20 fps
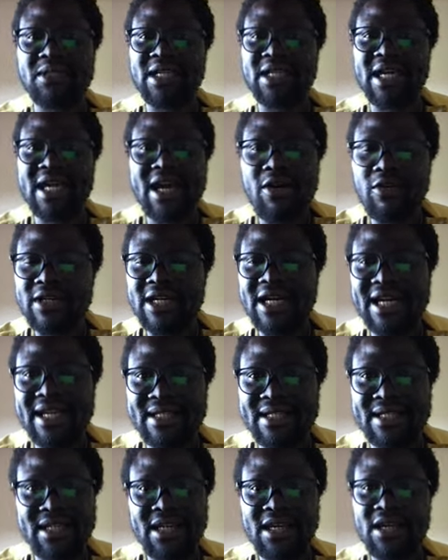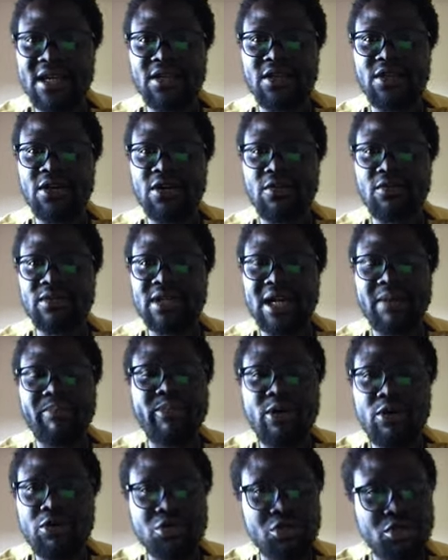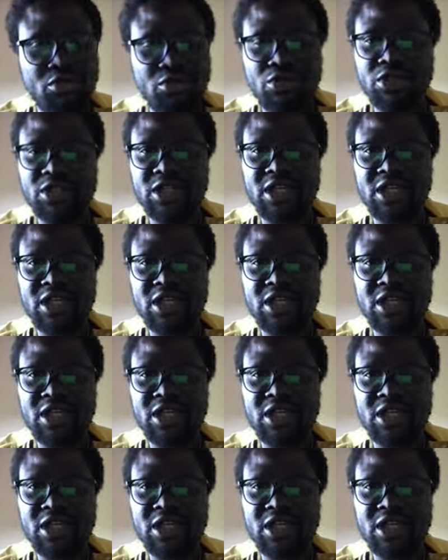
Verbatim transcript: the elders, you know, the apostles.